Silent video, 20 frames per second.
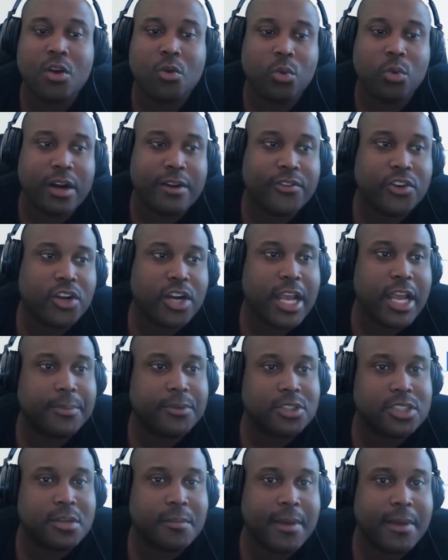whenever you're
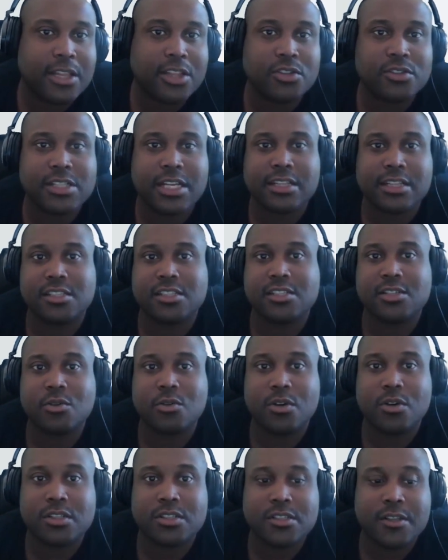able to make those at the
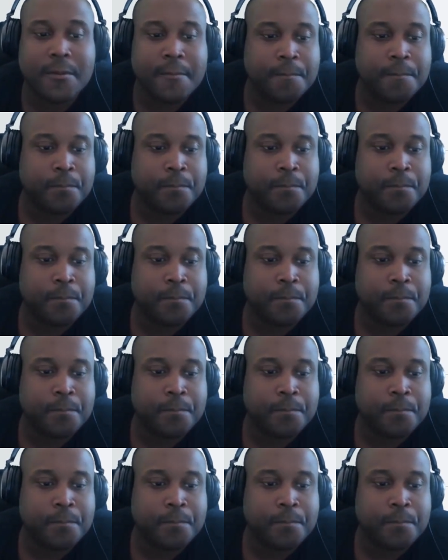stores.